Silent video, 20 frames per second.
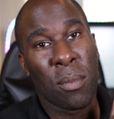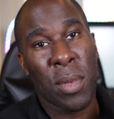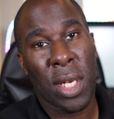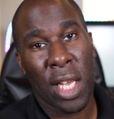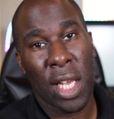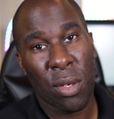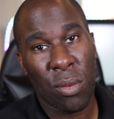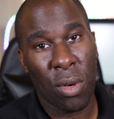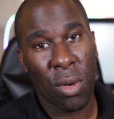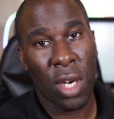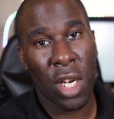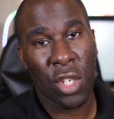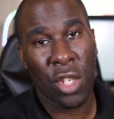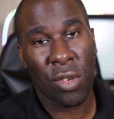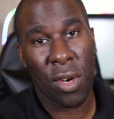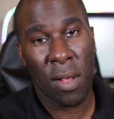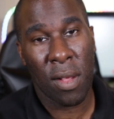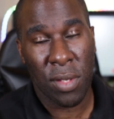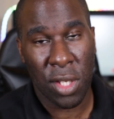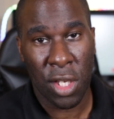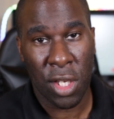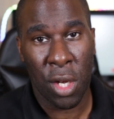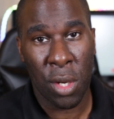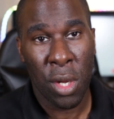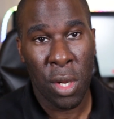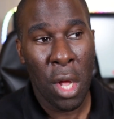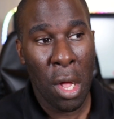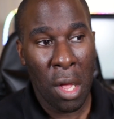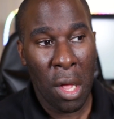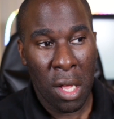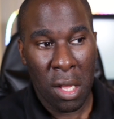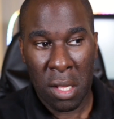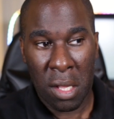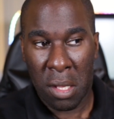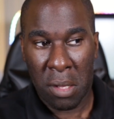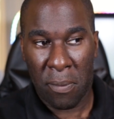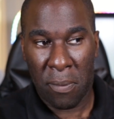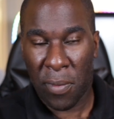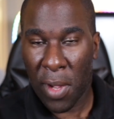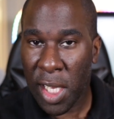on mechanical hard drives. So
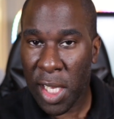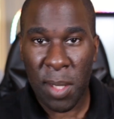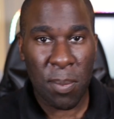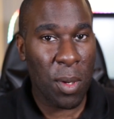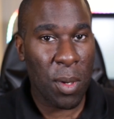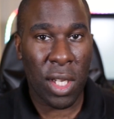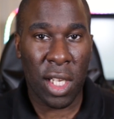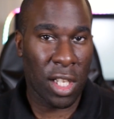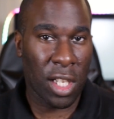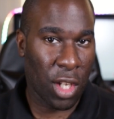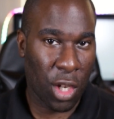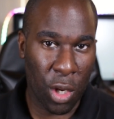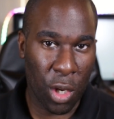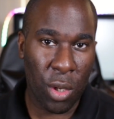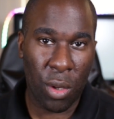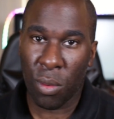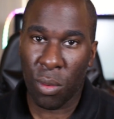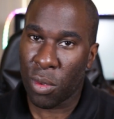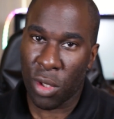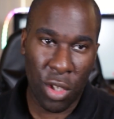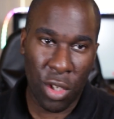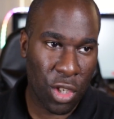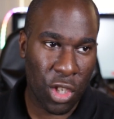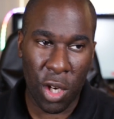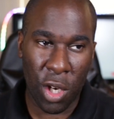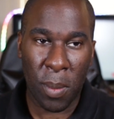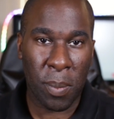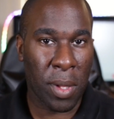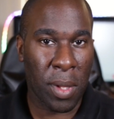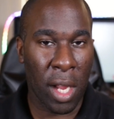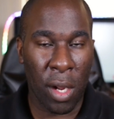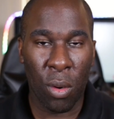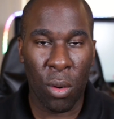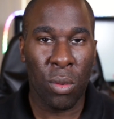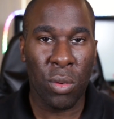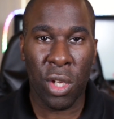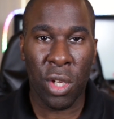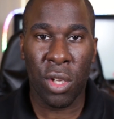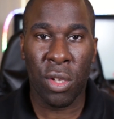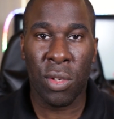Facebook and Google and YouTube, they
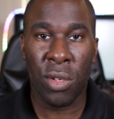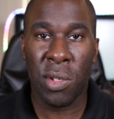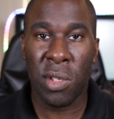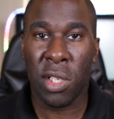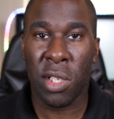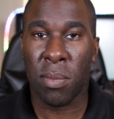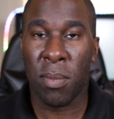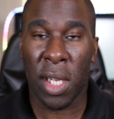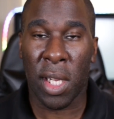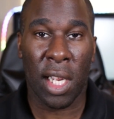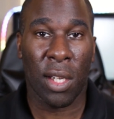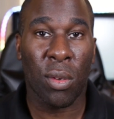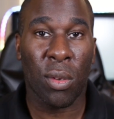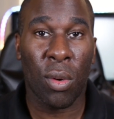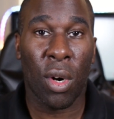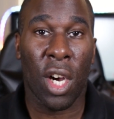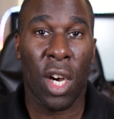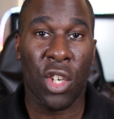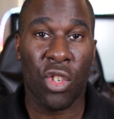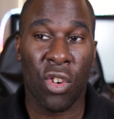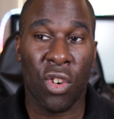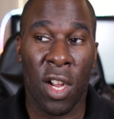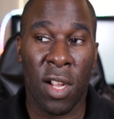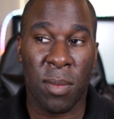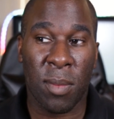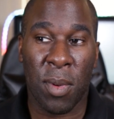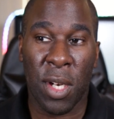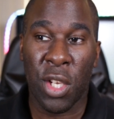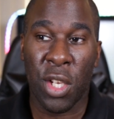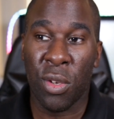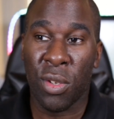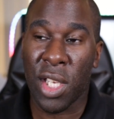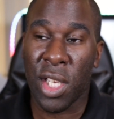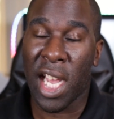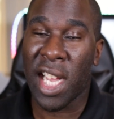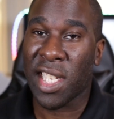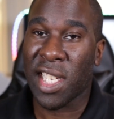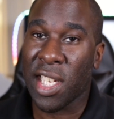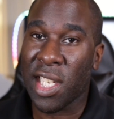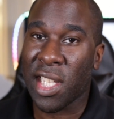all use mechanical hard drives, but they use
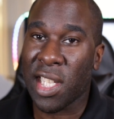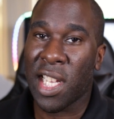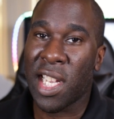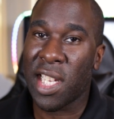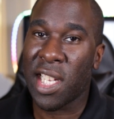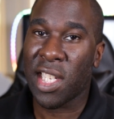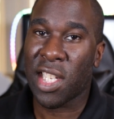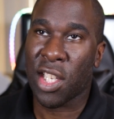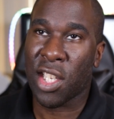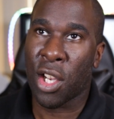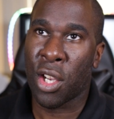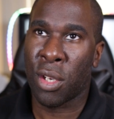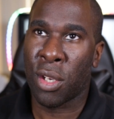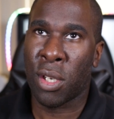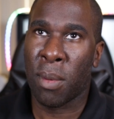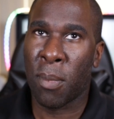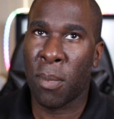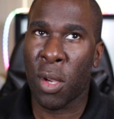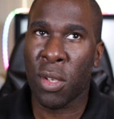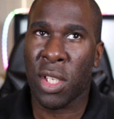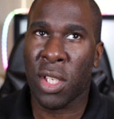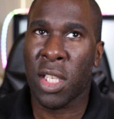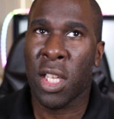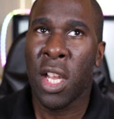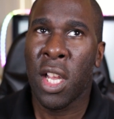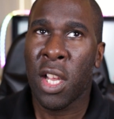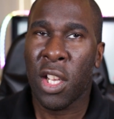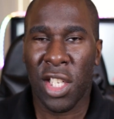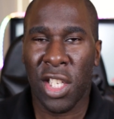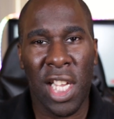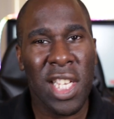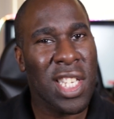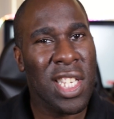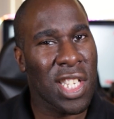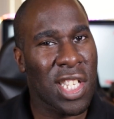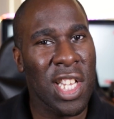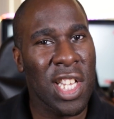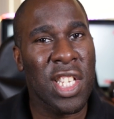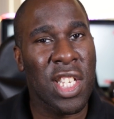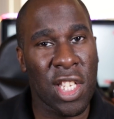SSDs. So the most, because
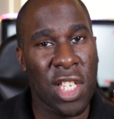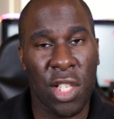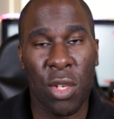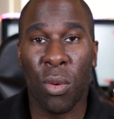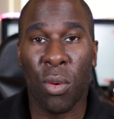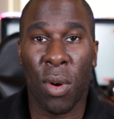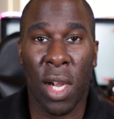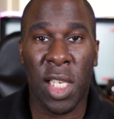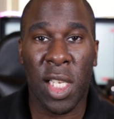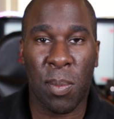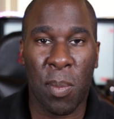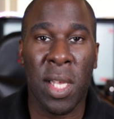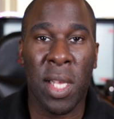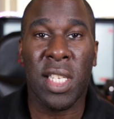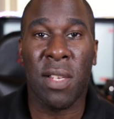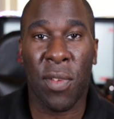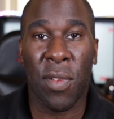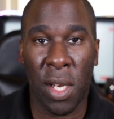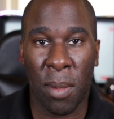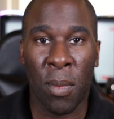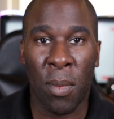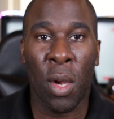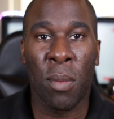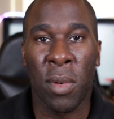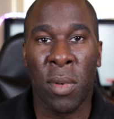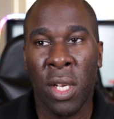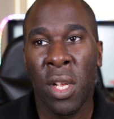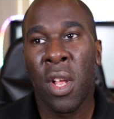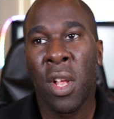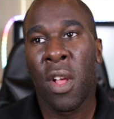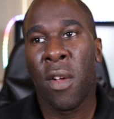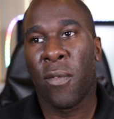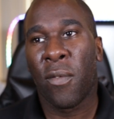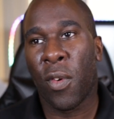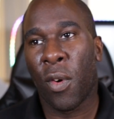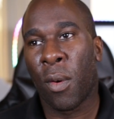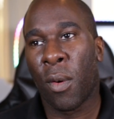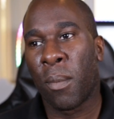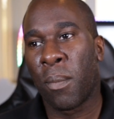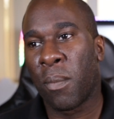SSDs are still quite expensive at the moment
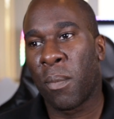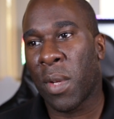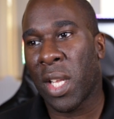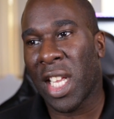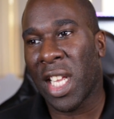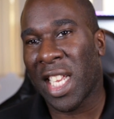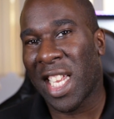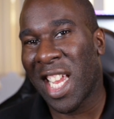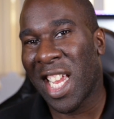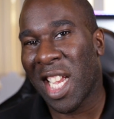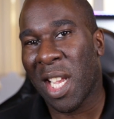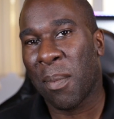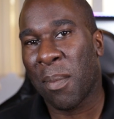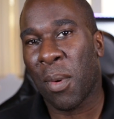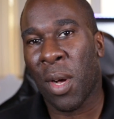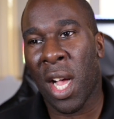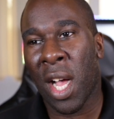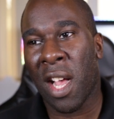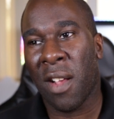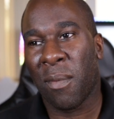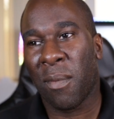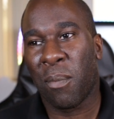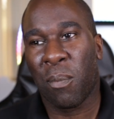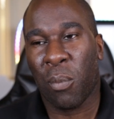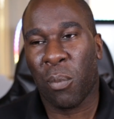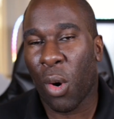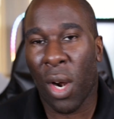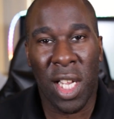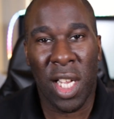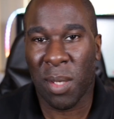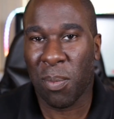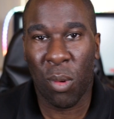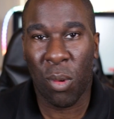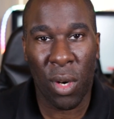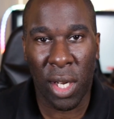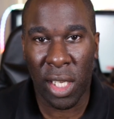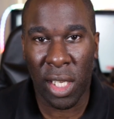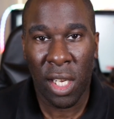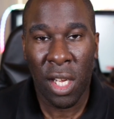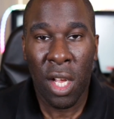from a gigabyte price
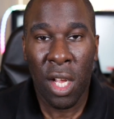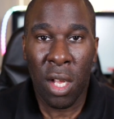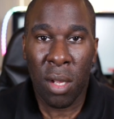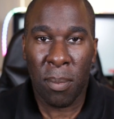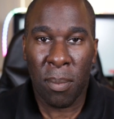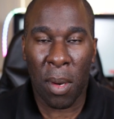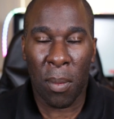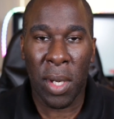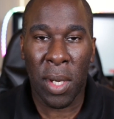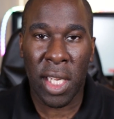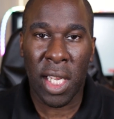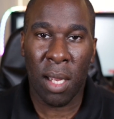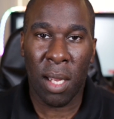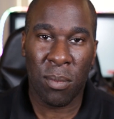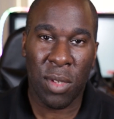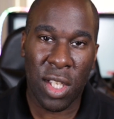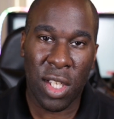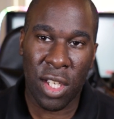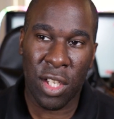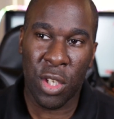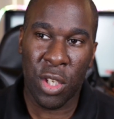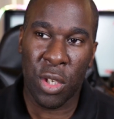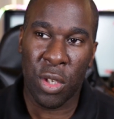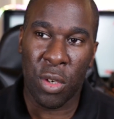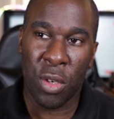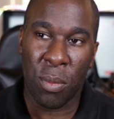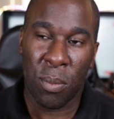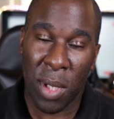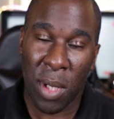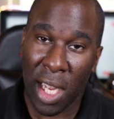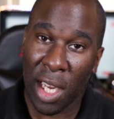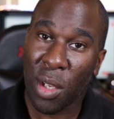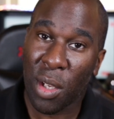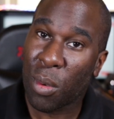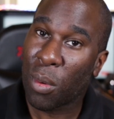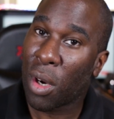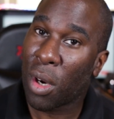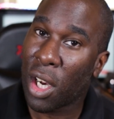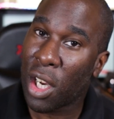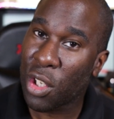point. But when it comes to
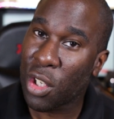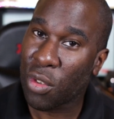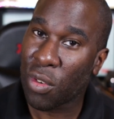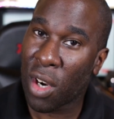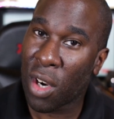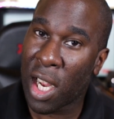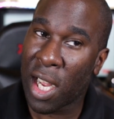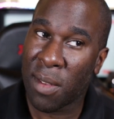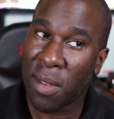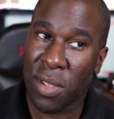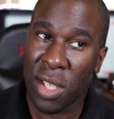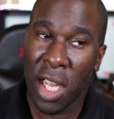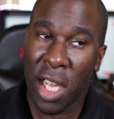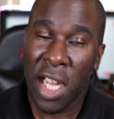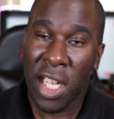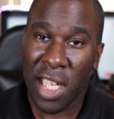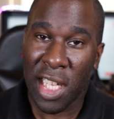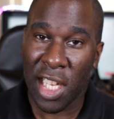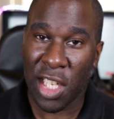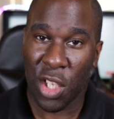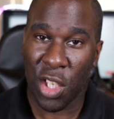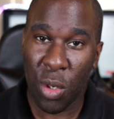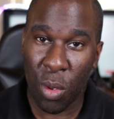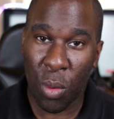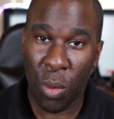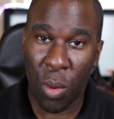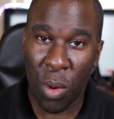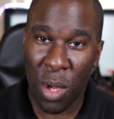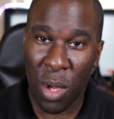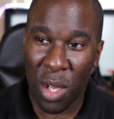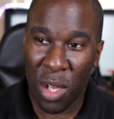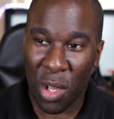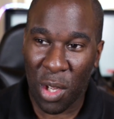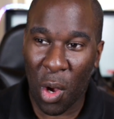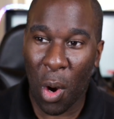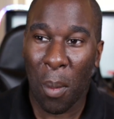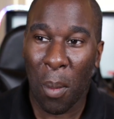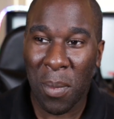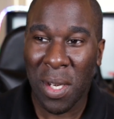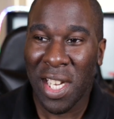mechanical hard drives, they're still
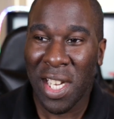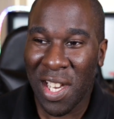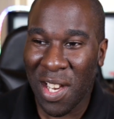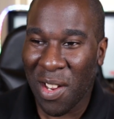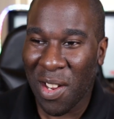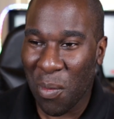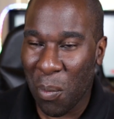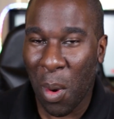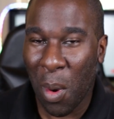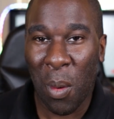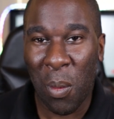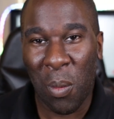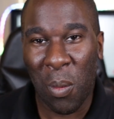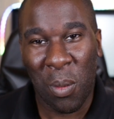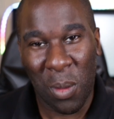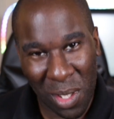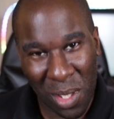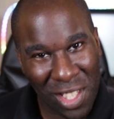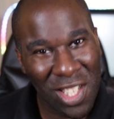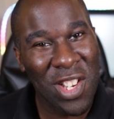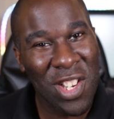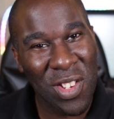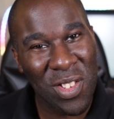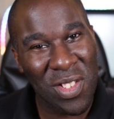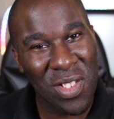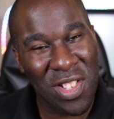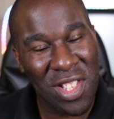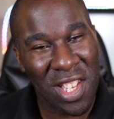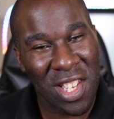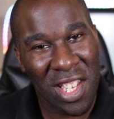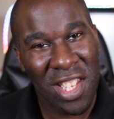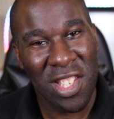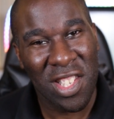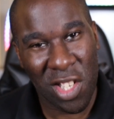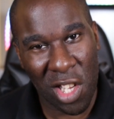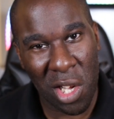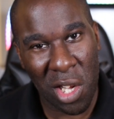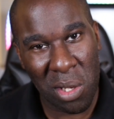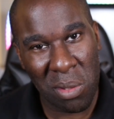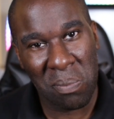commonly well used,
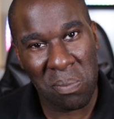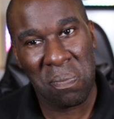so.